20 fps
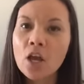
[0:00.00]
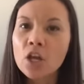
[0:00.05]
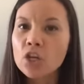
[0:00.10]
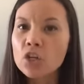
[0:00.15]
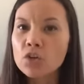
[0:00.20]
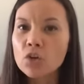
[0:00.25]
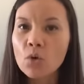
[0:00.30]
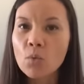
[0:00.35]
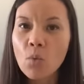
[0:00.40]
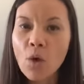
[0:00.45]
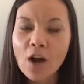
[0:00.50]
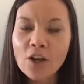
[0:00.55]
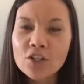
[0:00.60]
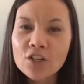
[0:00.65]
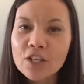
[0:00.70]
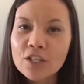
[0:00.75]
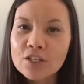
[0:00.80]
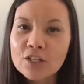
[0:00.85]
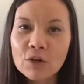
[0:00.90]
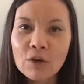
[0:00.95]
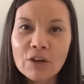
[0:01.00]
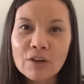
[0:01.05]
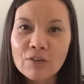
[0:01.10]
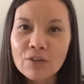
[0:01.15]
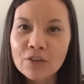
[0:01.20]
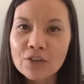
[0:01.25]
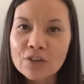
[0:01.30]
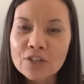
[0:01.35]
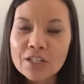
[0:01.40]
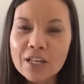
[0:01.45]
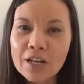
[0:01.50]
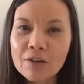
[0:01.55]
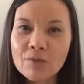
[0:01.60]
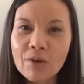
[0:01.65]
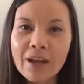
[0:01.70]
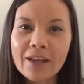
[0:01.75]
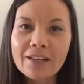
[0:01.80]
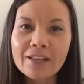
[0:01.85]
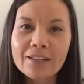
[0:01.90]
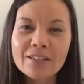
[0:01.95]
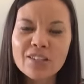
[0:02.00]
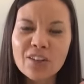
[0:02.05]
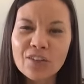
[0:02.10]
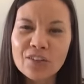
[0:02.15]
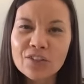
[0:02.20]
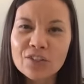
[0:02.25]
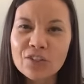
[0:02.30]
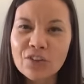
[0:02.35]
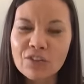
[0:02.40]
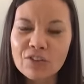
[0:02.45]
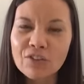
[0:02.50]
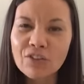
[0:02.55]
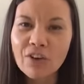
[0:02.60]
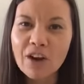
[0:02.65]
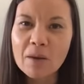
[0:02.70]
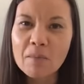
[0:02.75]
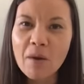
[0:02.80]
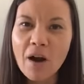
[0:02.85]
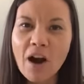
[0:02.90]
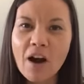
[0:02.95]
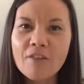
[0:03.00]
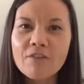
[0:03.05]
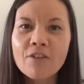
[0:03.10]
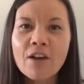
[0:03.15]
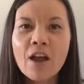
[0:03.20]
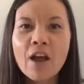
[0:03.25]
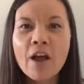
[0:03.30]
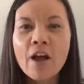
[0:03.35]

You know, washing is great for your skin, right? Gets all the dirt and grime off.